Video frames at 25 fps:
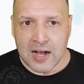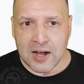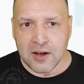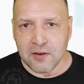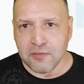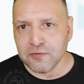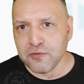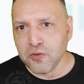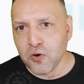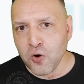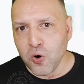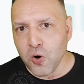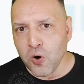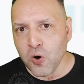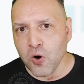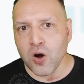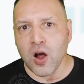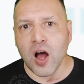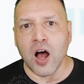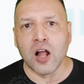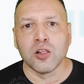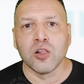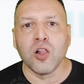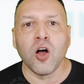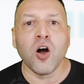for
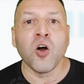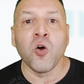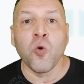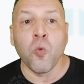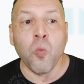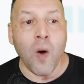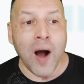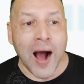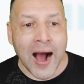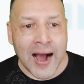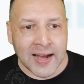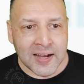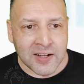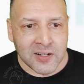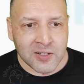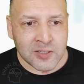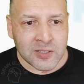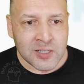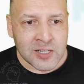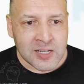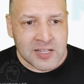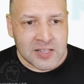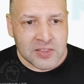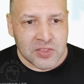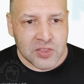a long while.
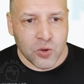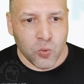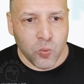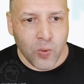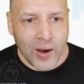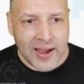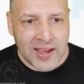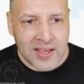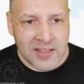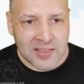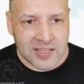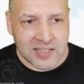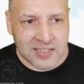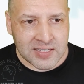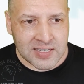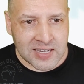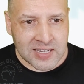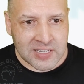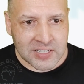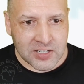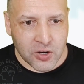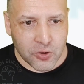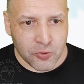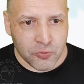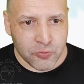The way that
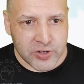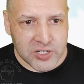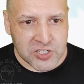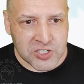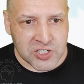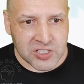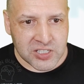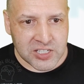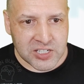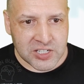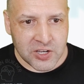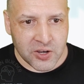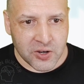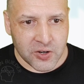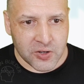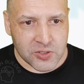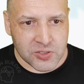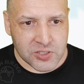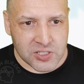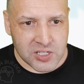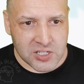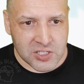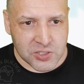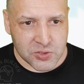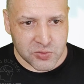it originally goes
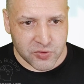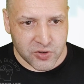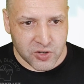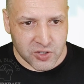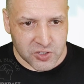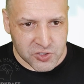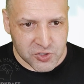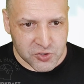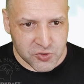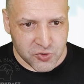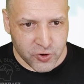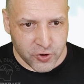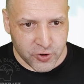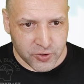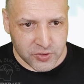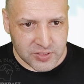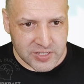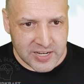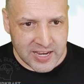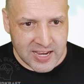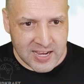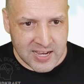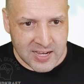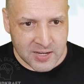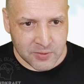is we've got a stroke
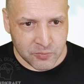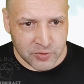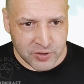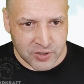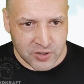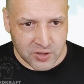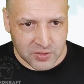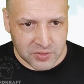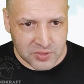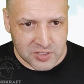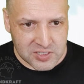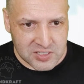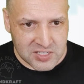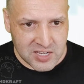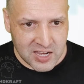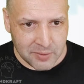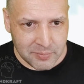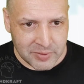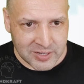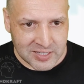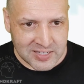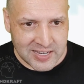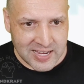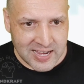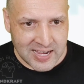down, we've got this
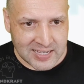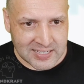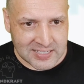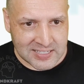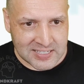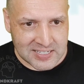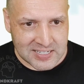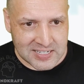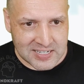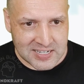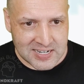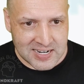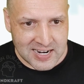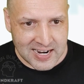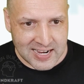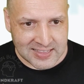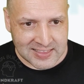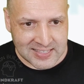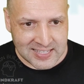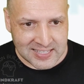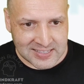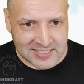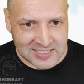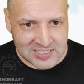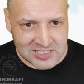coming down here, and
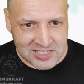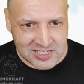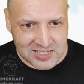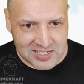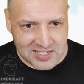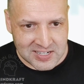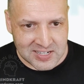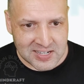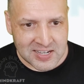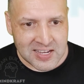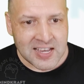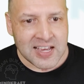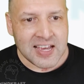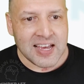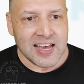then this here,